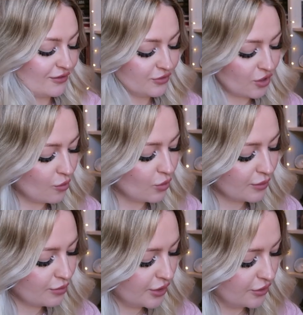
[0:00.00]
I've forgotten what I
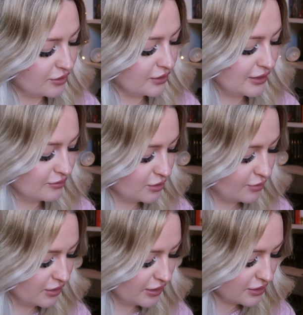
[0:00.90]
pre-ordered now, to
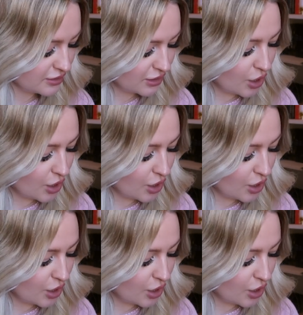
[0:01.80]
be honest.